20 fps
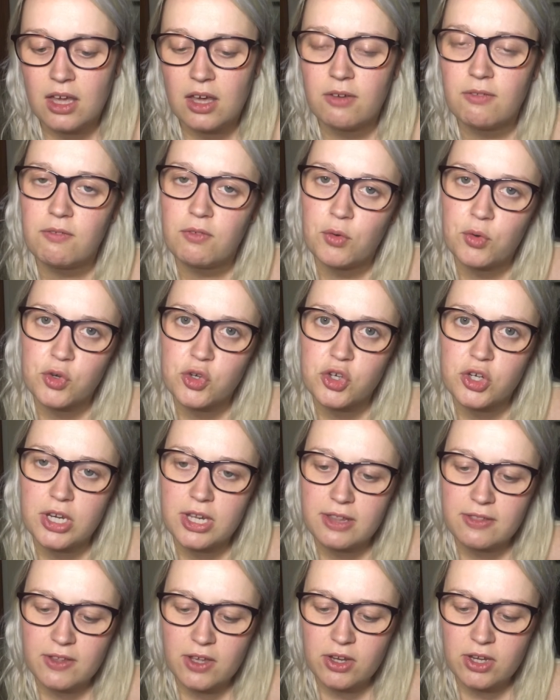
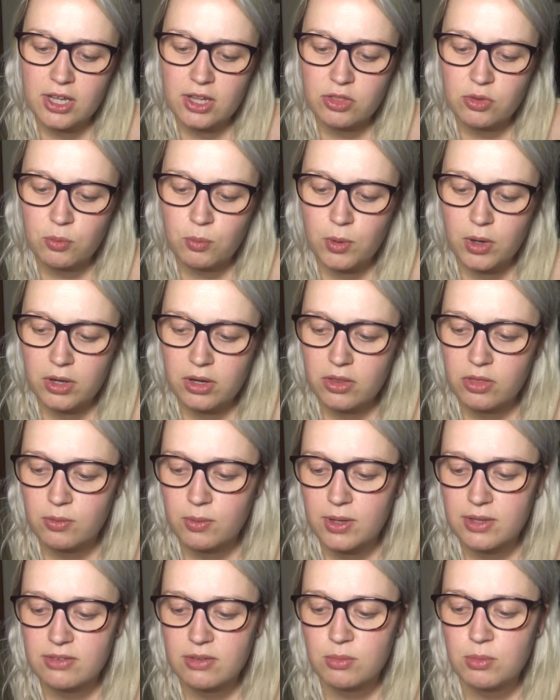Unfortunately they only had the one,
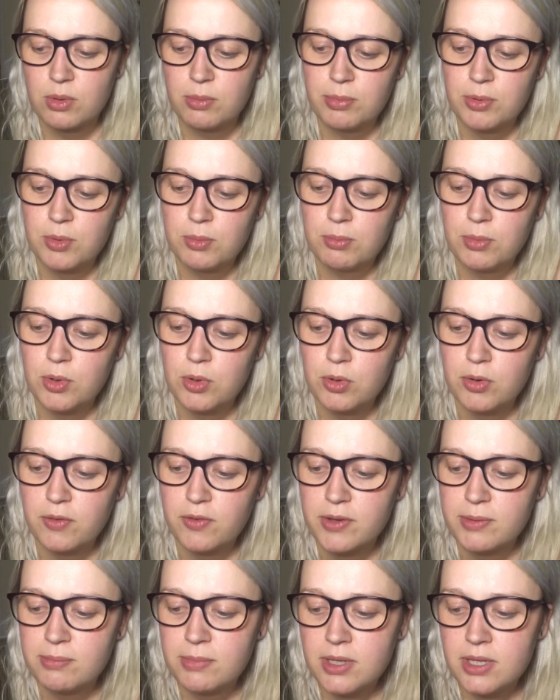otherwise I would have bought more of
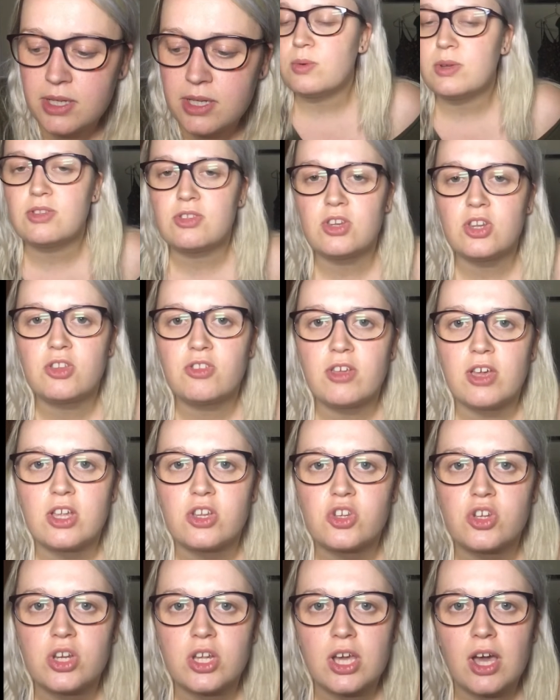them. I wanted to
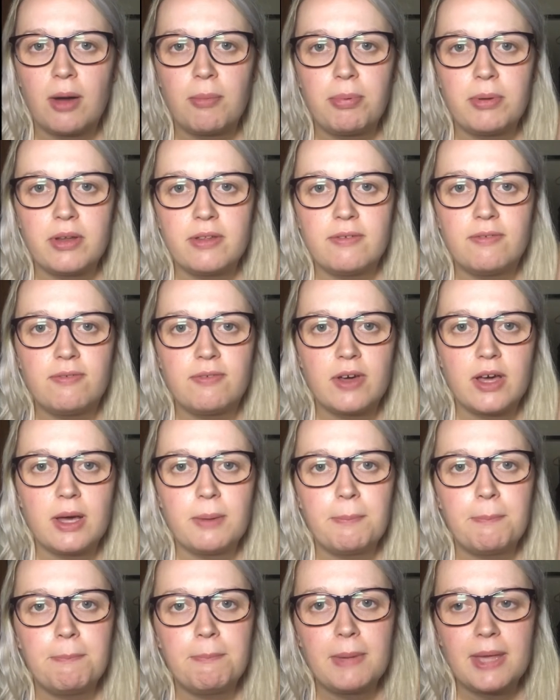touch on a couple of
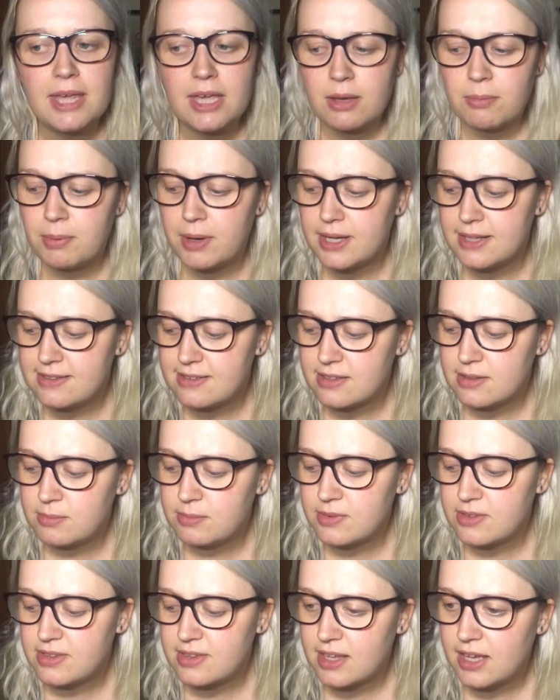makeup
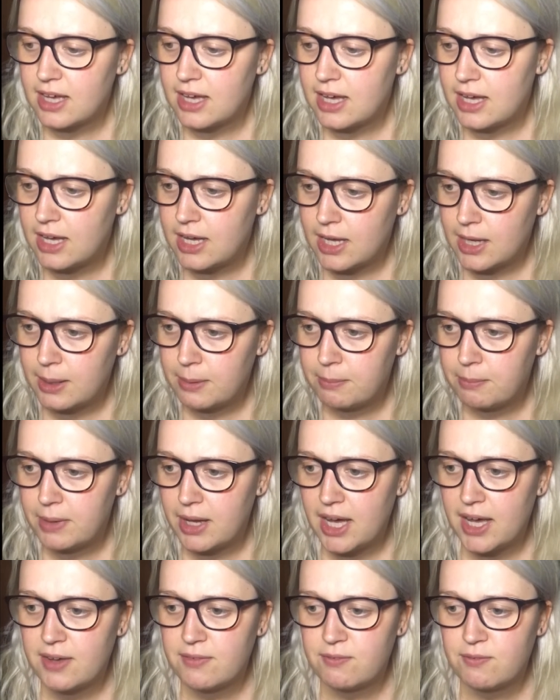items that
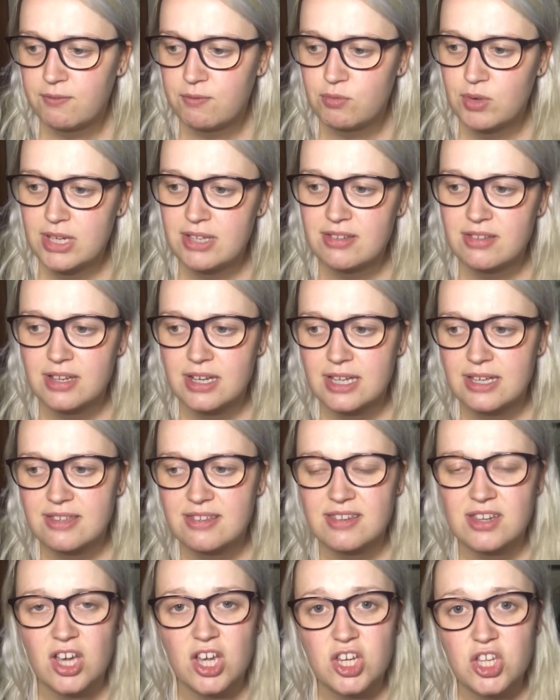I've recently
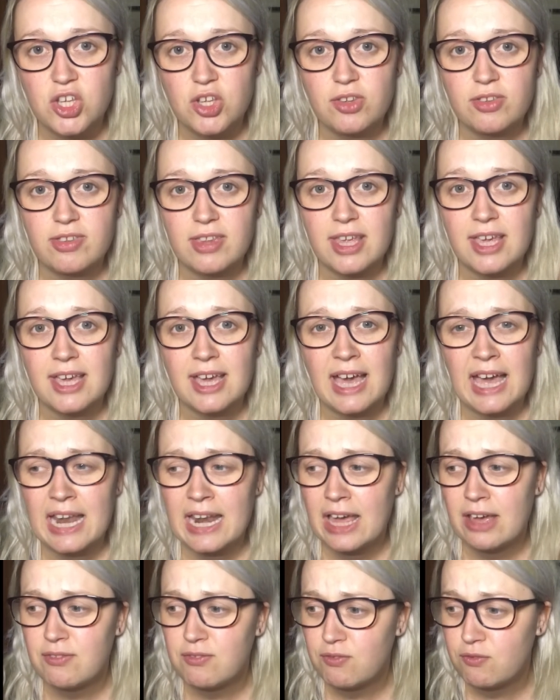started using
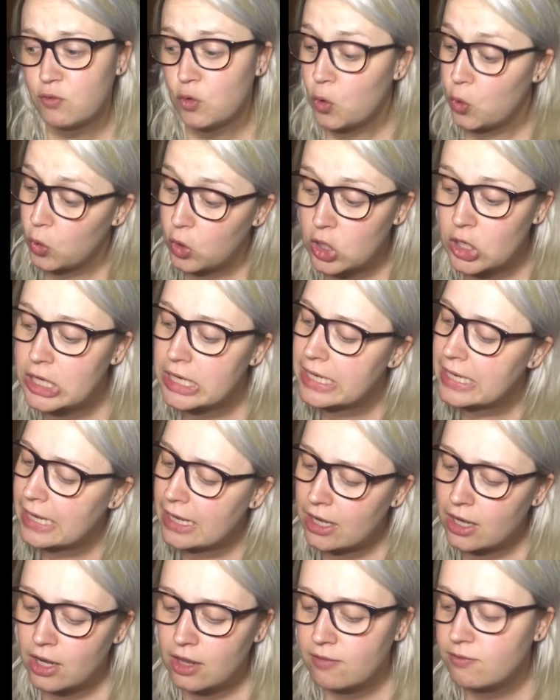and I've fallen in
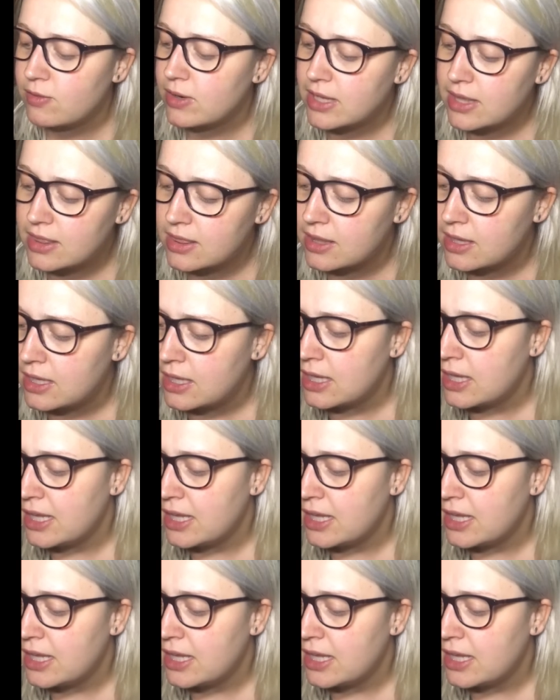love with